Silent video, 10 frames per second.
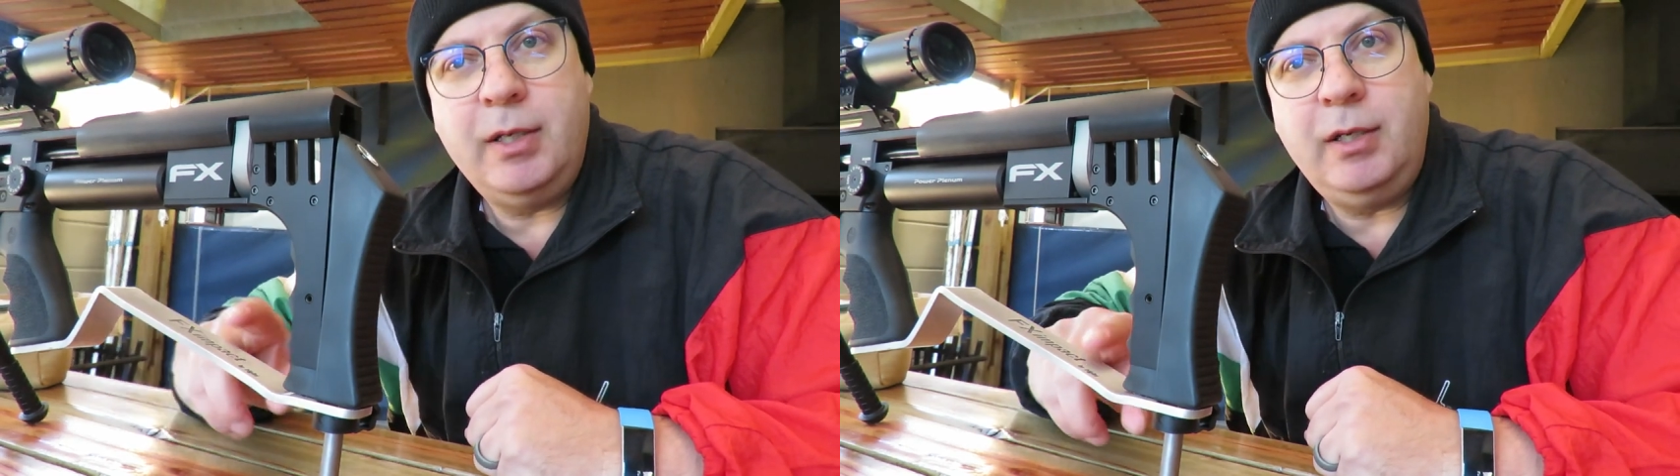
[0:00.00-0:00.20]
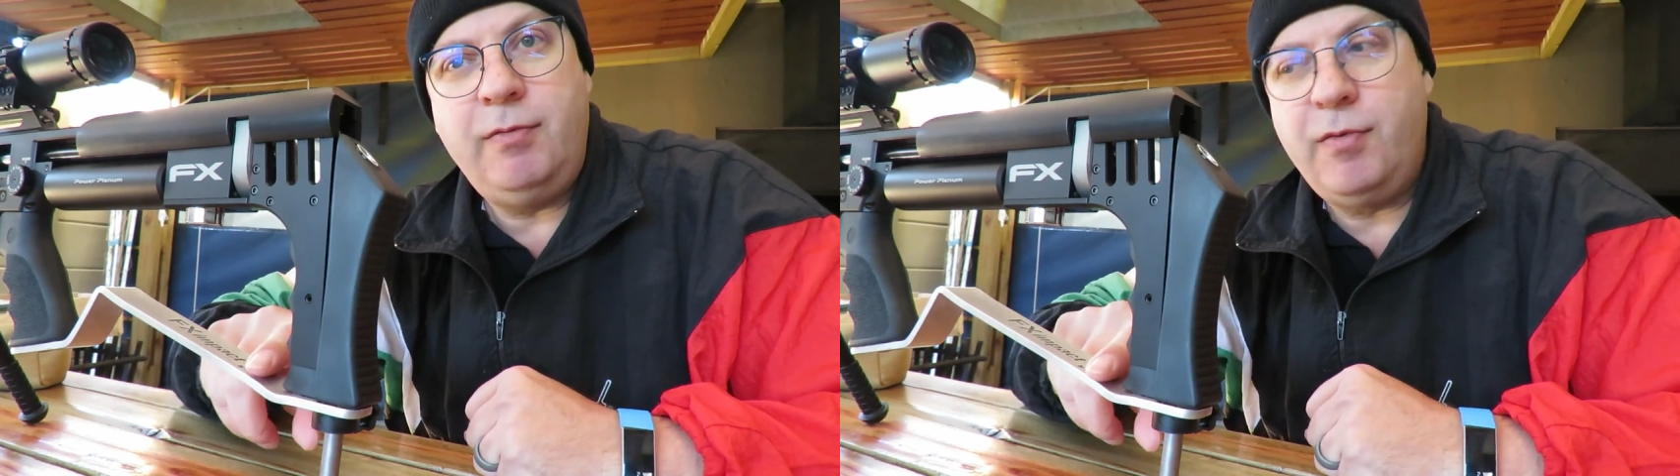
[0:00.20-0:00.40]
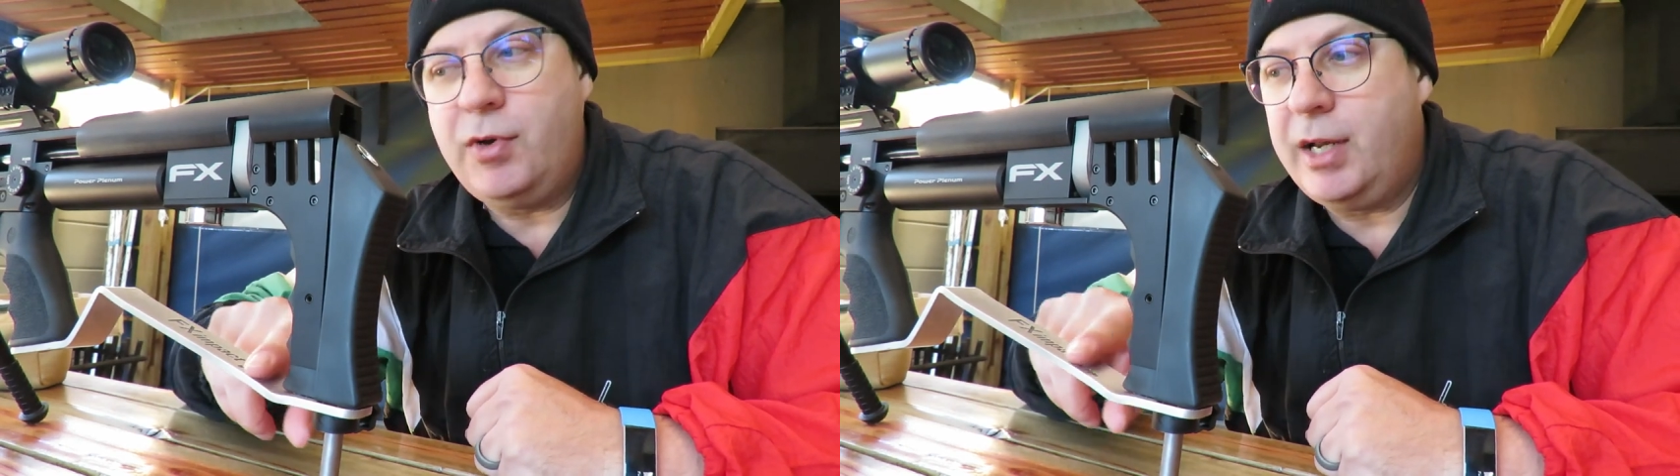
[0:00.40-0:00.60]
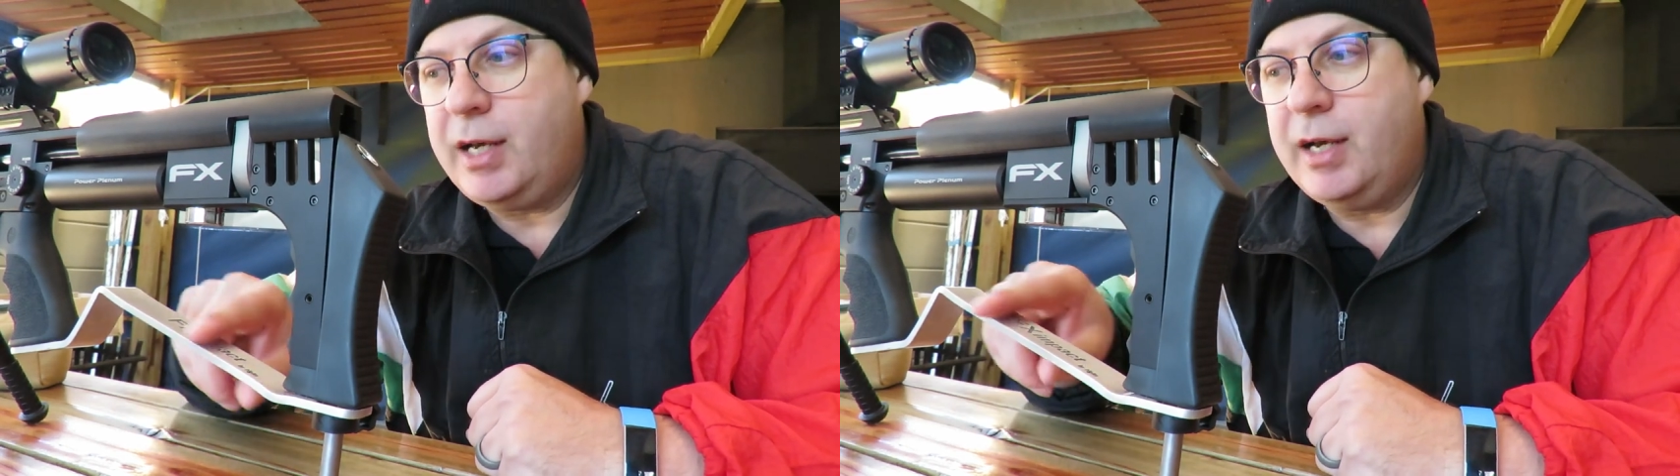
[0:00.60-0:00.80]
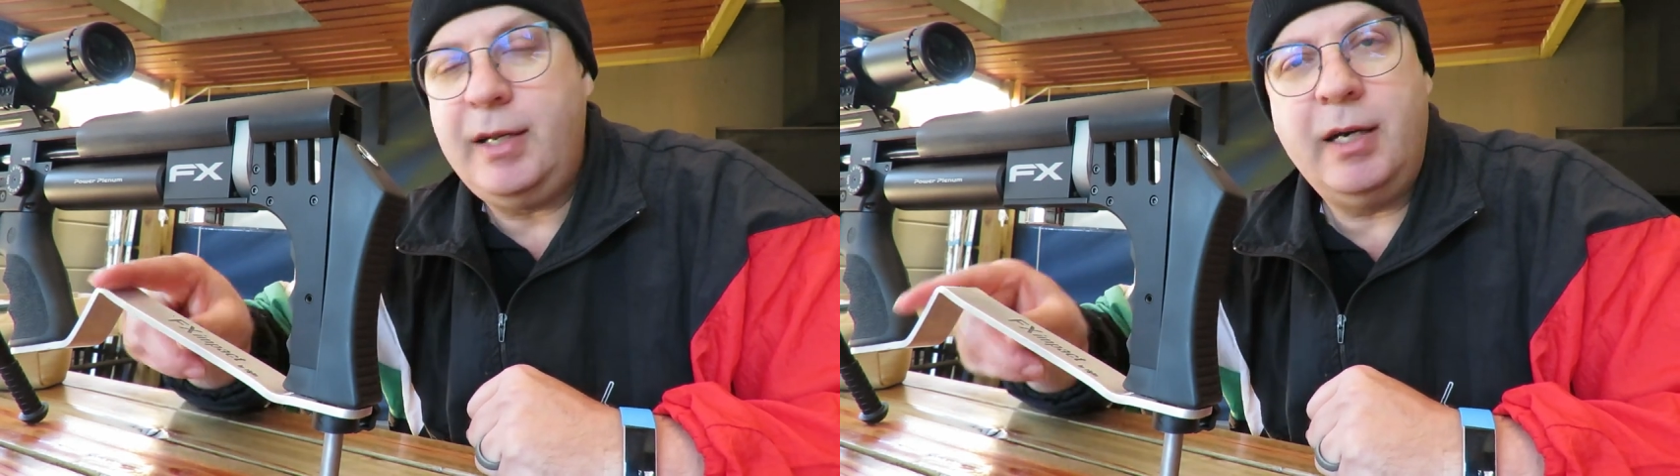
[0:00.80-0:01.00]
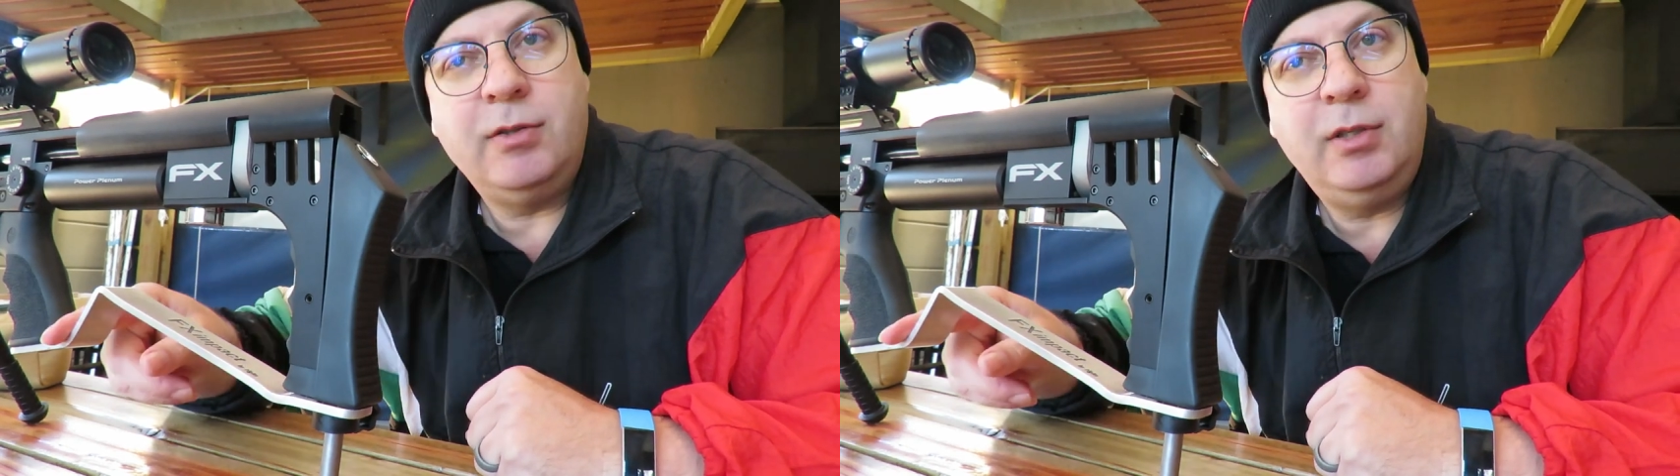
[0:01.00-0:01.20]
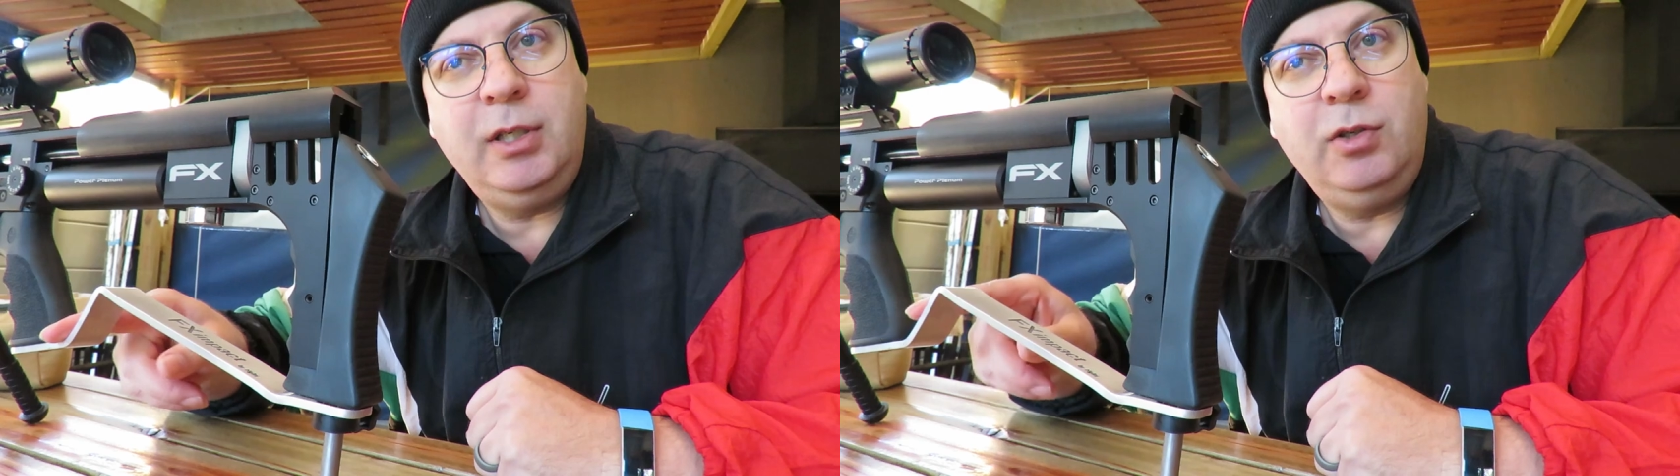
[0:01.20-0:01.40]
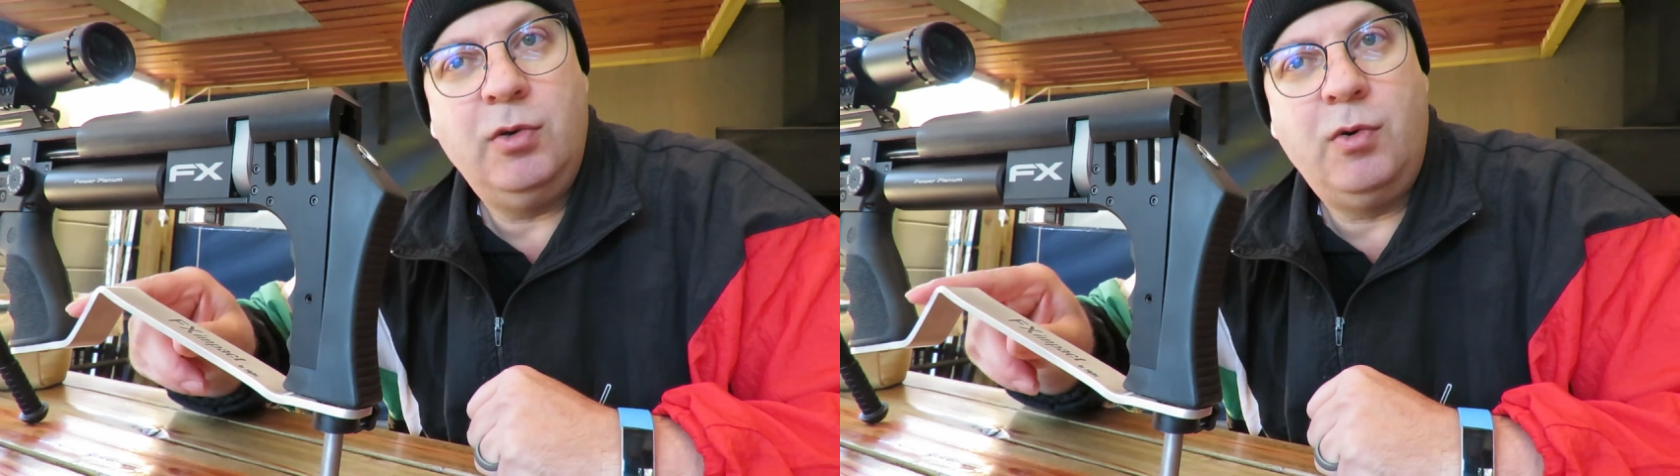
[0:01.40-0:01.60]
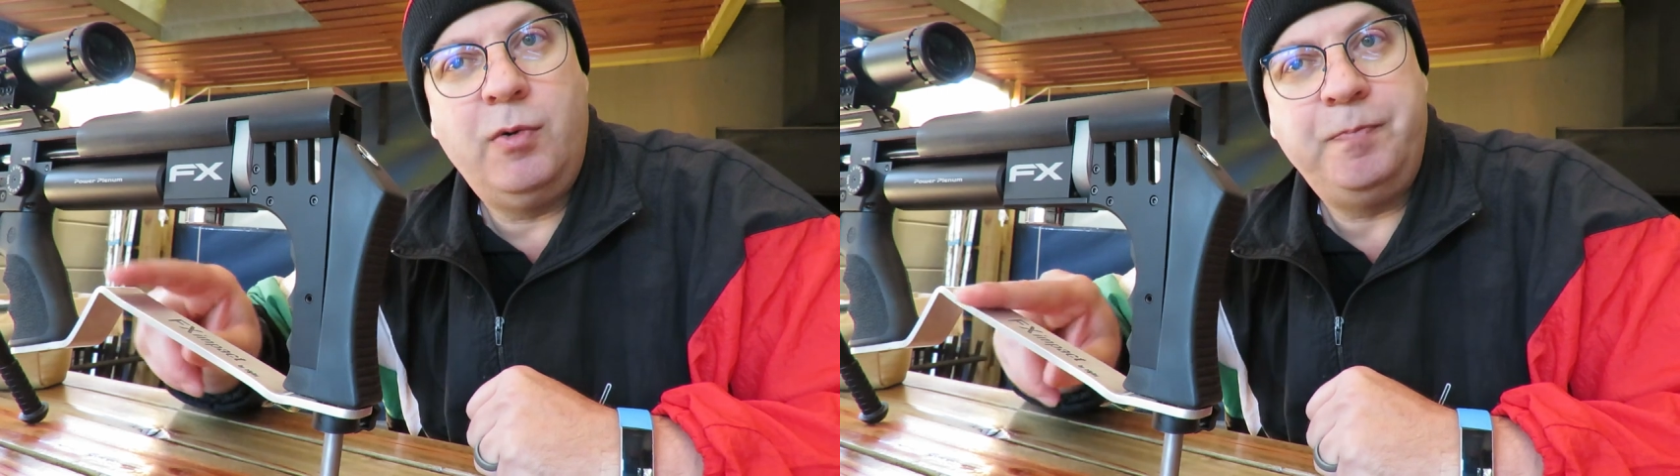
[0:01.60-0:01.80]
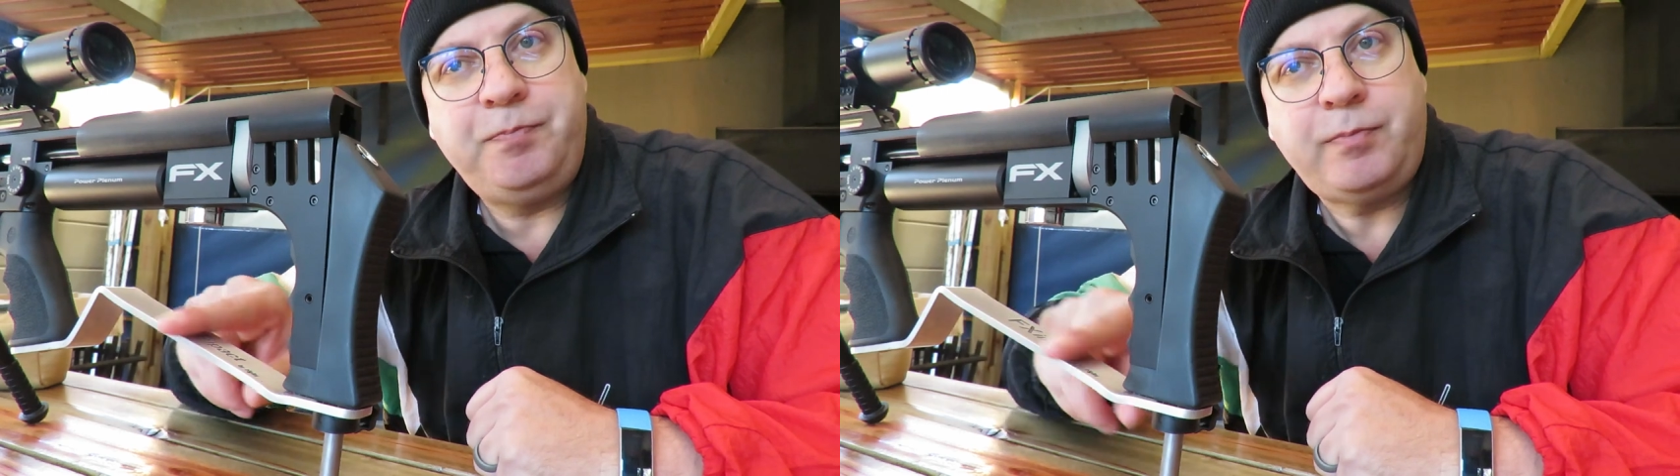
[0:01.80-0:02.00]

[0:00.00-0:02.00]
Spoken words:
that if you've got a cutout in your